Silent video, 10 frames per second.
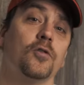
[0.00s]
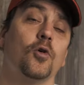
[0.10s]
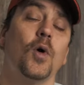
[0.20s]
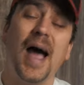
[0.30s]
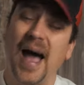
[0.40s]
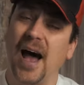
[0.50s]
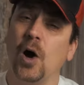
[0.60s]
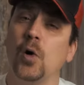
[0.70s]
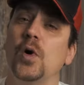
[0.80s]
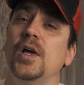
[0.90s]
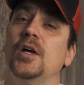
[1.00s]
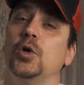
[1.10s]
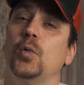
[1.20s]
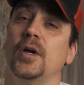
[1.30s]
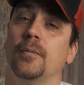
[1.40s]
So how
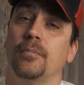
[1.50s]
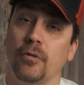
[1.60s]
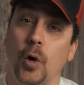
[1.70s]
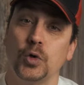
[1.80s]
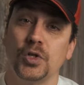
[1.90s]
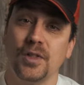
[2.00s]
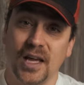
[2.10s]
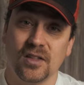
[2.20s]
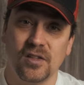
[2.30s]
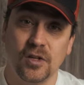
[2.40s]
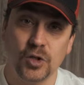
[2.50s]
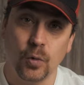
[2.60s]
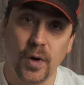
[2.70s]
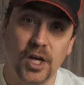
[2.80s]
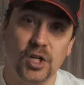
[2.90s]
do we approach that
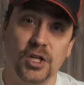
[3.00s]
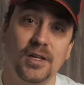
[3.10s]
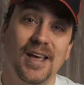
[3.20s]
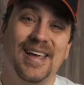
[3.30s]
situation